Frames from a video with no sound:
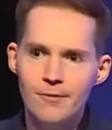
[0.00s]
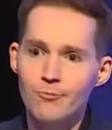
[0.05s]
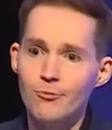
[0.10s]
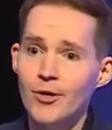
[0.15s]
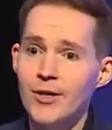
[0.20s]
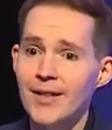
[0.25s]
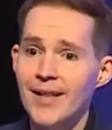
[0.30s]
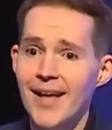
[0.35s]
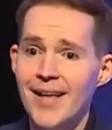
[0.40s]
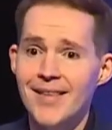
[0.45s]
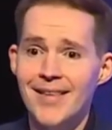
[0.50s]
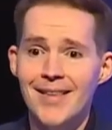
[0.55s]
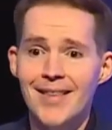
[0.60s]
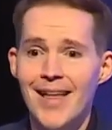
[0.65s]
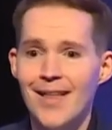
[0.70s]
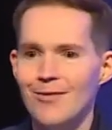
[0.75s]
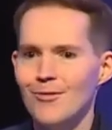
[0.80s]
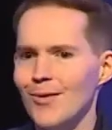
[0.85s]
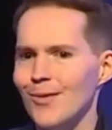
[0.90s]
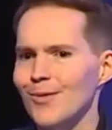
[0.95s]
realizing
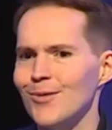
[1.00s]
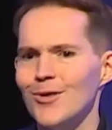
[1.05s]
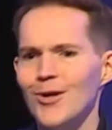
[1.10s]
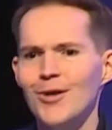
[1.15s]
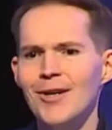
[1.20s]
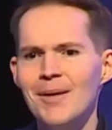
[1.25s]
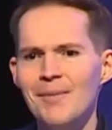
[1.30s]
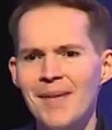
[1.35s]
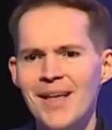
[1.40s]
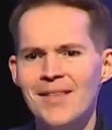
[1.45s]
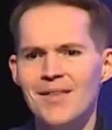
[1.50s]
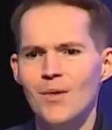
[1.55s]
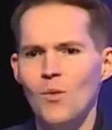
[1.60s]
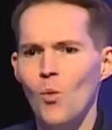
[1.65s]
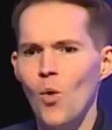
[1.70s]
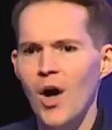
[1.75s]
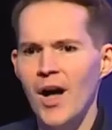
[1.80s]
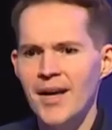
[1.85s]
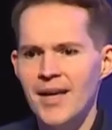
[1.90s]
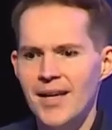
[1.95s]
that just 30 minutes of
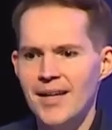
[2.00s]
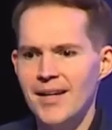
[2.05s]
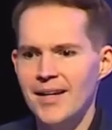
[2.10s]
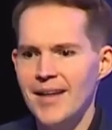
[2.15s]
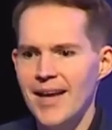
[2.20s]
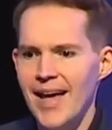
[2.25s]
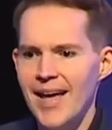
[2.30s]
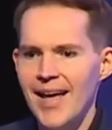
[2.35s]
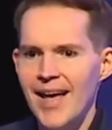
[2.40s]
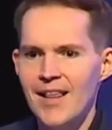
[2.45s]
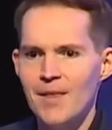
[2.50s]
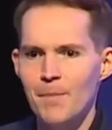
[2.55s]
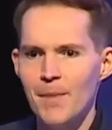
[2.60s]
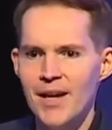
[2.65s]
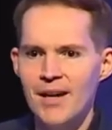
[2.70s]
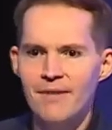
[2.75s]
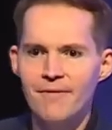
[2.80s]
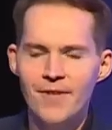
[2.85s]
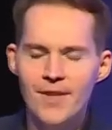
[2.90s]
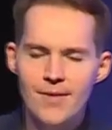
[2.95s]
walking a day has
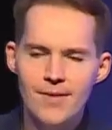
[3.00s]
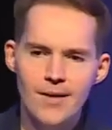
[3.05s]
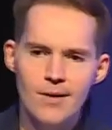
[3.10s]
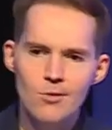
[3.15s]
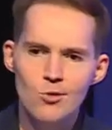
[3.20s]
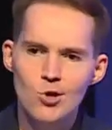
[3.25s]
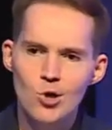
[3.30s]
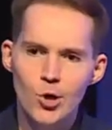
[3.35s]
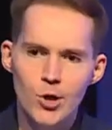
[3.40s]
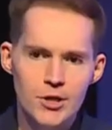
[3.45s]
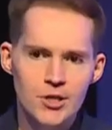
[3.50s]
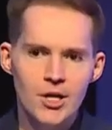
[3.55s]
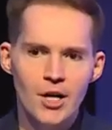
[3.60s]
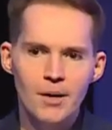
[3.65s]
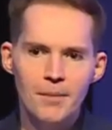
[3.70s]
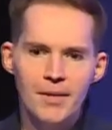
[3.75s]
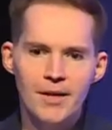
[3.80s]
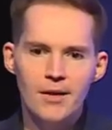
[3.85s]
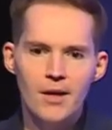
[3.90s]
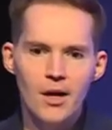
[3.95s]
benefits on
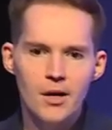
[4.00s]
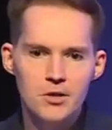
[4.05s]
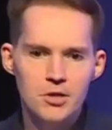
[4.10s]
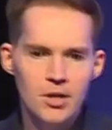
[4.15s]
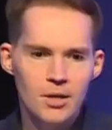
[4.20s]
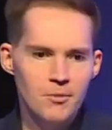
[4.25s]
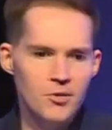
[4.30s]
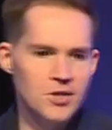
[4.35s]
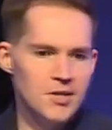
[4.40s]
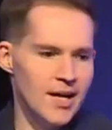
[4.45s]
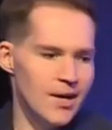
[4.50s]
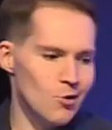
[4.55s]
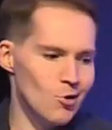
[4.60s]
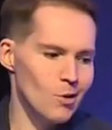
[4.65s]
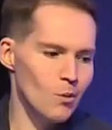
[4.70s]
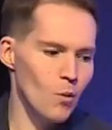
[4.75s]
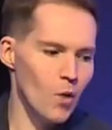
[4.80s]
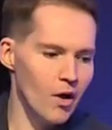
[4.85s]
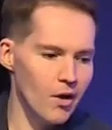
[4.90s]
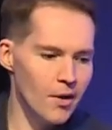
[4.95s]
short-term and long-term
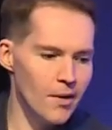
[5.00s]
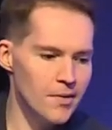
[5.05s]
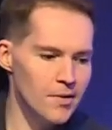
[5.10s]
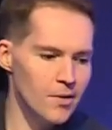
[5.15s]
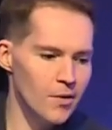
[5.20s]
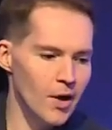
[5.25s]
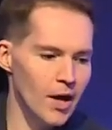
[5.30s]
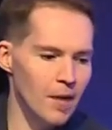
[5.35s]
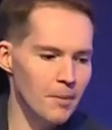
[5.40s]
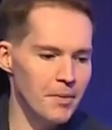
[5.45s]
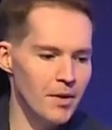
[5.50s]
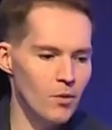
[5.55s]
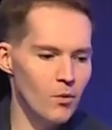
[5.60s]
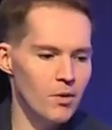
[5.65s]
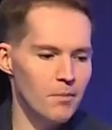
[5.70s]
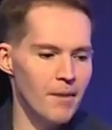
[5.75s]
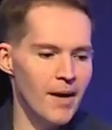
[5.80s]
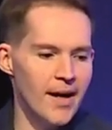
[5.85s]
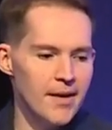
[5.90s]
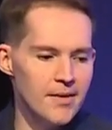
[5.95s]
retention while also helping
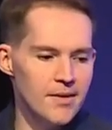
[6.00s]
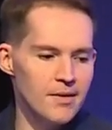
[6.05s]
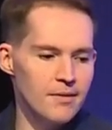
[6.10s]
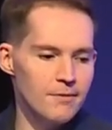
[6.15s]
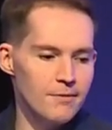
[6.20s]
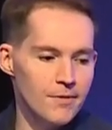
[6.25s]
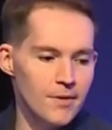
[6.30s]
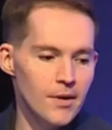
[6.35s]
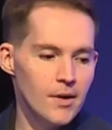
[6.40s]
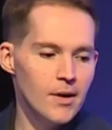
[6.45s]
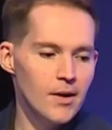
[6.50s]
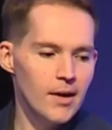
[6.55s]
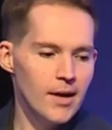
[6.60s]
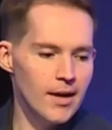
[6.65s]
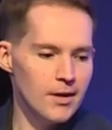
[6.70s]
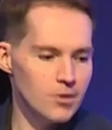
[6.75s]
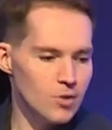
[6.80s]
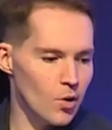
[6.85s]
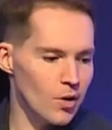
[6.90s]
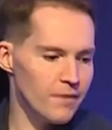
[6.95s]
with positive
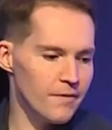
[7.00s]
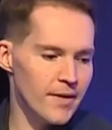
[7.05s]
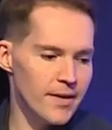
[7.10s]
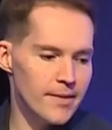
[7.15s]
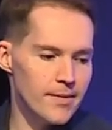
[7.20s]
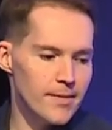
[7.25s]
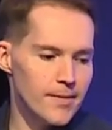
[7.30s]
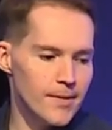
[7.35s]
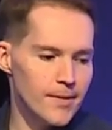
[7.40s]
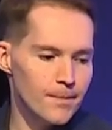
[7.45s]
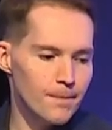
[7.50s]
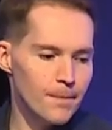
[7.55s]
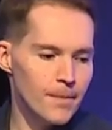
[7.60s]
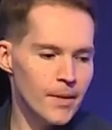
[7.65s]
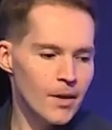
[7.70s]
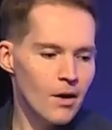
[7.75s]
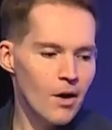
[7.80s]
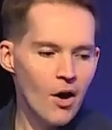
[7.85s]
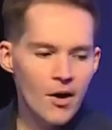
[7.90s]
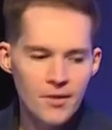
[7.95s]
endorphins.
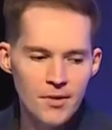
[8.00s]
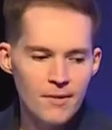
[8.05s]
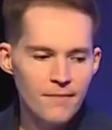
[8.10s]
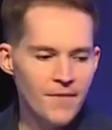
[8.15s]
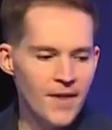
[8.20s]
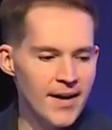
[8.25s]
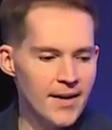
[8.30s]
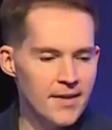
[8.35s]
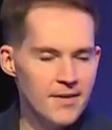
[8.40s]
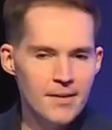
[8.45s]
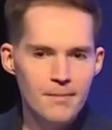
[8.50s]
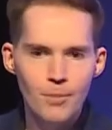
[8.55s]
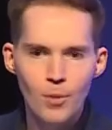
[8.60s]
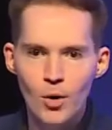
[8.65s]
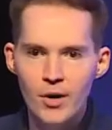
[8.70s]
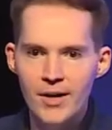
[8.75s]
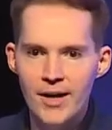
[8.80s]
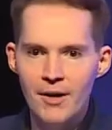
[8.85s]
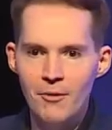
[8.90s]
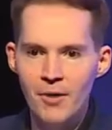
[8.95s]
Also finding
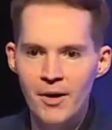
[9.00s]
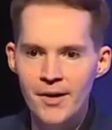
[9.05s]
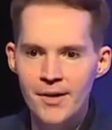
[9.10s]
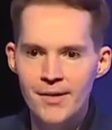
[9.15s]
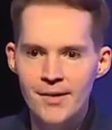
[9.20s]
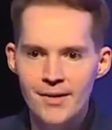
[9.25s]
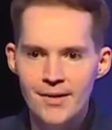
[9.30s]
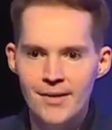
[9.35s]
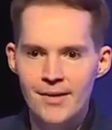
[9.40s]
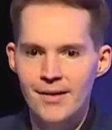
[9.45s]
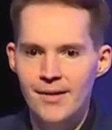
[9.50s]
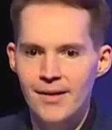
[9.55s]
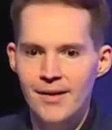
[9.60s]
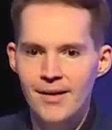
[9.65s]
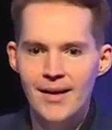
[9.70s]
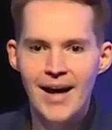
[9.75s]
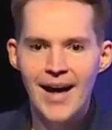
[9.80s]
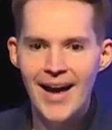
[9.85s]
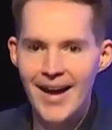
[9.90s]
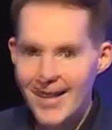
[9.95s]
support networks.
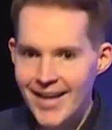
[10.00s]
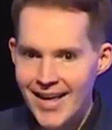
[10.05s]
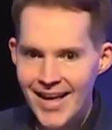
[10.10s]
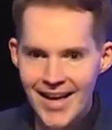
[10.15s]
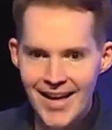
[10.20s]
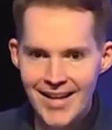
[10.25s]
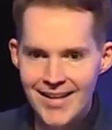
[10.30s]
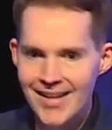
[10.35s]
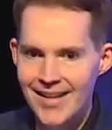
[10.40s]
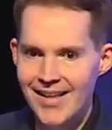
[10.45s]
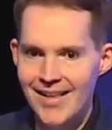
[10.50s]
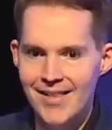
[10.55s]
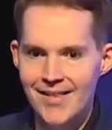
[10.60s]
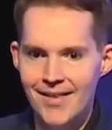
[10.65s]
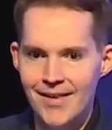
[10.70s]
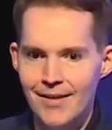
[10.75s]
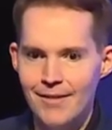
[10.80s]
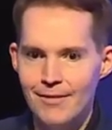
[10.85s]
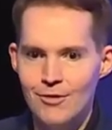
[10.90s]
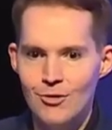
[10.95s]
ICAN
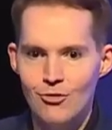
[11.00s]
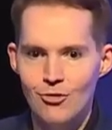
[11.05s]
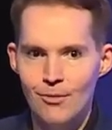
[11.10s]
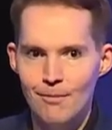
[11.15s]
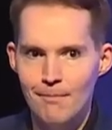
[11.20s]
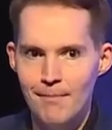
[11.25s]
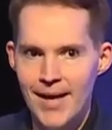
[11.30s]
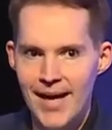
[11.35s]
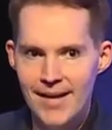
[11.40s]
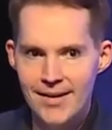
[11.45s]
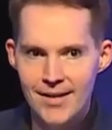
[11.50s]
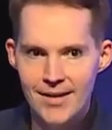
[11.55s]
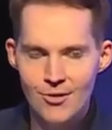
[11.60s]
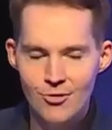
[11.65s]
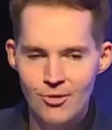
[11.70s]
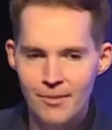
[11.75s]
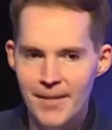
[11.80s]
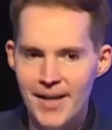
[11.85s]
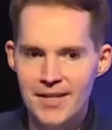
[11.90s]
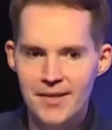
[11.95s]
is a tremendous,
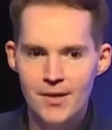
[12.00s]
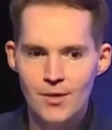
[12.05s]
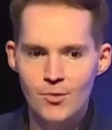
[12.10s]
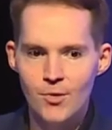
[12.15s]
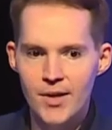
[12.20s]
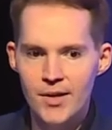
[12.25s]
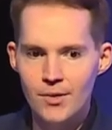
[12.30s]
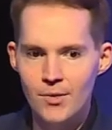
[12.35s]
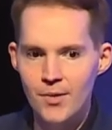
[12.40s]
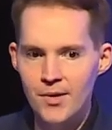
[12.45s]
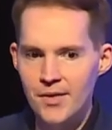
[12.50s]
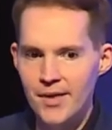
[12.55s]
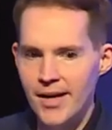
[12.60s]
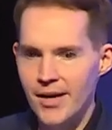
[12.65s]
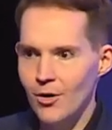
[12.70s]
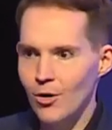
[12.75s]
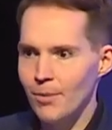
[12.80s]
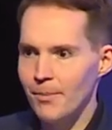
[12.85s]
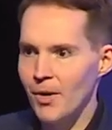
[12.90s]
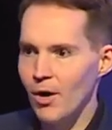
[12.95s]
tremendous resource. I
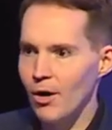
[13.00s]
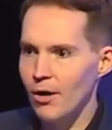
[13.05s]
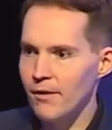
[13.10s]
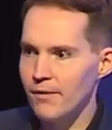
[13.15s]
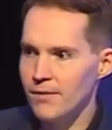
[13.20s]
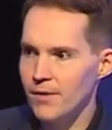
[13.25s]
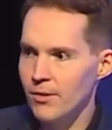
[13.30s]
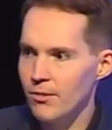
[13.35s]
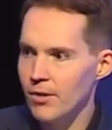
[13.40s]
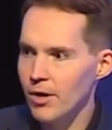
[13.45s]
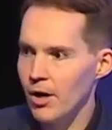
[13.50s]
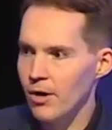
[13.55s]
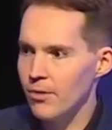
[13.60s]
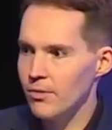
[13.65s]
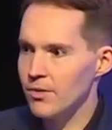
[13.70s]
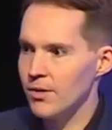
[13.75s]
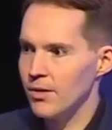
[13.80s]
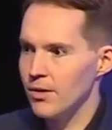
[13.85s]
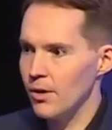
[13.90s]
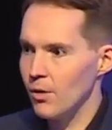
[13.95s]
hope all of you go
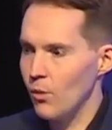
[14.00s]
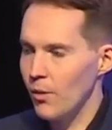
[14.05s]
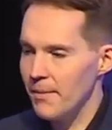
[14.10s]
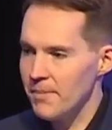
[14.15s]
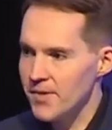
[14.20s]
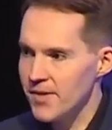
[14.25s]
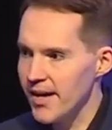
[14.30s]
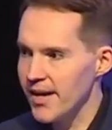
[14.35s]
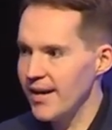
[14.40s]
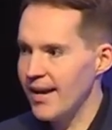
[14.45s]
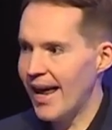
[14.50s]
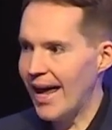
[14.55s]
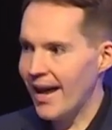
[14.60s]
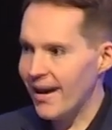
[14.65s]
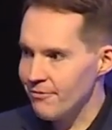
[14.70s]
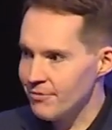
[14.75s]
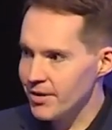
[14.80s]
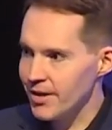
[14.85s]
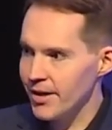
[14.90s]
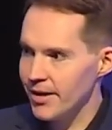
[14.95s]
to their website
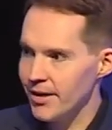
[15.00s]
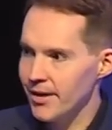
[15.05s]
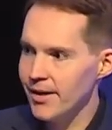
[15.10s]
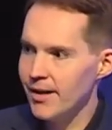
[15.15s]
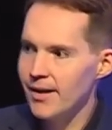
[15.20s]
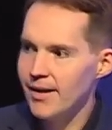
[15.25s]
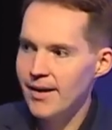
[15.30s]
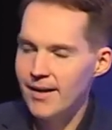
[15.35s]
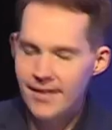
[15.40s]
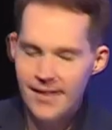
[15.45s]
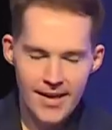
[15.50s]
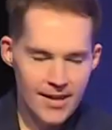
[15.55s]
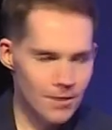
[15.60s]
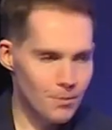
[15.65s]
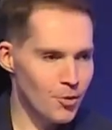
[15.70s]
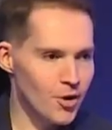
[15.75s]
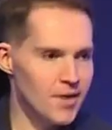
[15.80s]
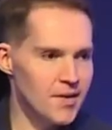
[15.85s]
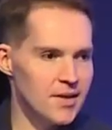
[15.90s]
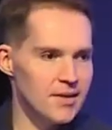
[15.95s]
after this
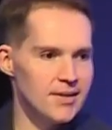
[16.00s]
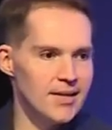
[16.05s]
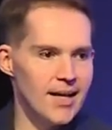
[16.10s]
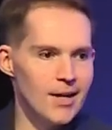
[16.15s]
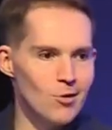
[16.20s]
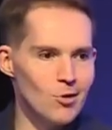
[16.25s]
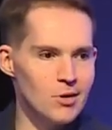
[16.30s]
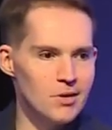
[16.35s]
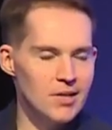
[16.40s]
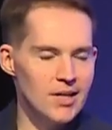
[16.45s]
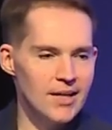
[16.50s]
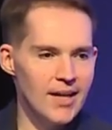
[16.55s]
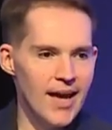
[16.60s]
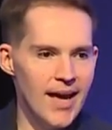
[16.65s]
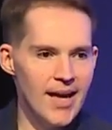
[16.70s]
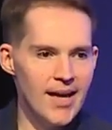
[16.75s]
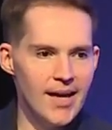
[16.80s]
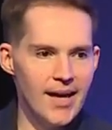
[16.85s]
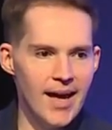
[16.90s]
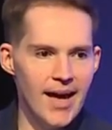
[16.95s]
presentation
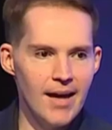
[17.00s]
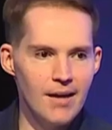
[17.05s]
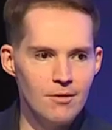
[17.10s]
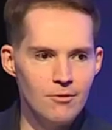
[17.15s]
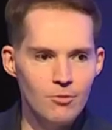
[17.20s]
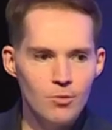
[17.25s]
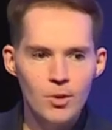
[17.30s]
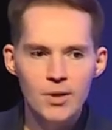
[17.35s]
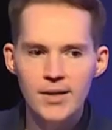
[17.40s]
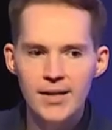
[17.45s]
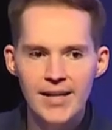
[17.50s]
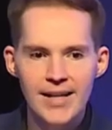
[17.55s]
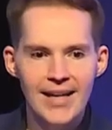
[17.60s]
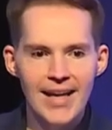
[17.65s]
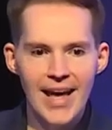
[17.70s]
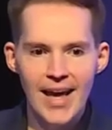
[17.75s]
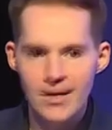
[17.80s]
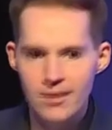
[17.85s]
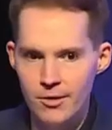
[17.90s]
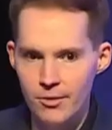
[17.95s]
today and really
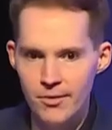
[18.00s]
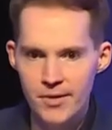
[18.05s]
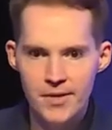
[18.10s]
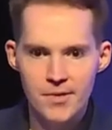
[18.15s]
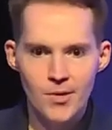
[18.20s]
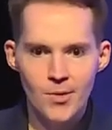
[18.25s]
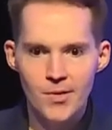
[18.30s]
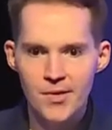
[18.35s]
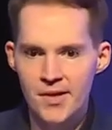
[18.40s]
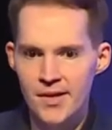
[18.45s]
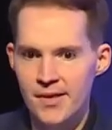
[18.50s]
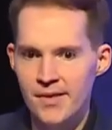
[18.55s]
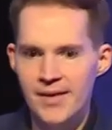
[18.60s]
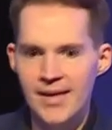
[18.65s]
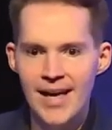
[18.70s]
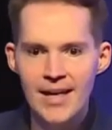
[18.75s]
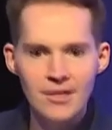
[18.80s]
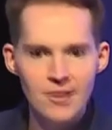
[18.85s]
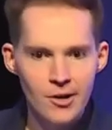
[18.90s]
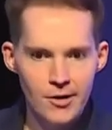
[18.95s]
gain the resources,
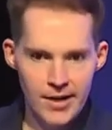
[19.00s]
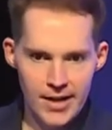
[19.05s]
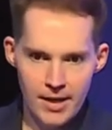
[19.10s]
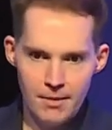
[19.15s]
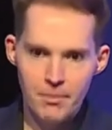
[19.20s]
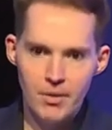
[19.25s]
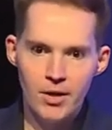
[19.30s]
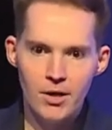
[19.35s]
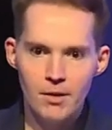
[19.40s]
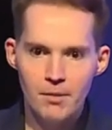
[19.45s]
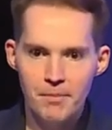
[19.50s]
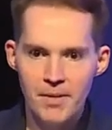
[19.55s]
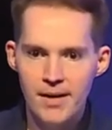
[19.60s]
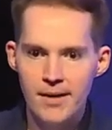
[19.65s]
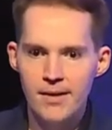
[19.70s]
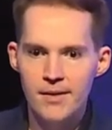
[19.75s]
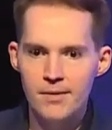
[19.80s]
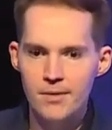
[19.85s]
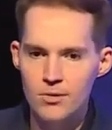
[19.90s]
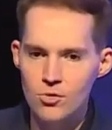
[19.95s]
get their ebook,
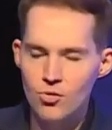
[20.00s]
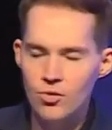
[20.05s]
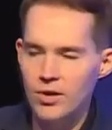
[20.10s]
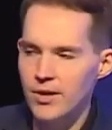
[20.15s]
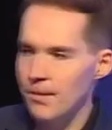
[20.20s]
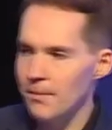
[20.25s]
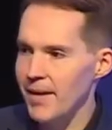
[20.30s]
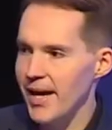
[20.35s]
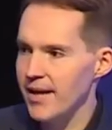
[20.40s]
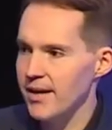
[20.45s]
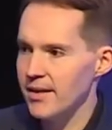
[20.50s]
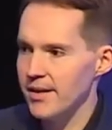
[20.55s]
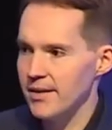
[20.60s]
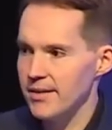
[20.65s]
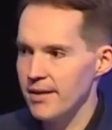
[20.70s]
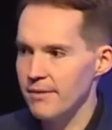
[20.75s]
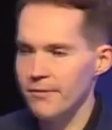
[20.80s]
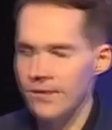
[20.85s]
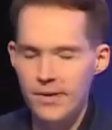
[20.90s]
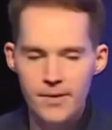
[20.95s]
because they're truly making a
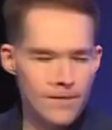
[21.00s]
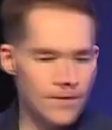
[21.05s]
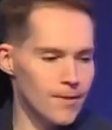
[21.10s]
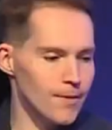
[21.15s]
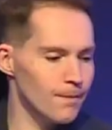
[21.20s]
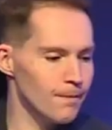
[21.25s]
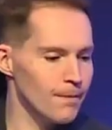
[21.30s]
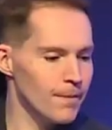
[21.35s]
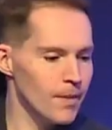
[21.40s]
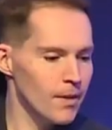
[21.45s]
difference.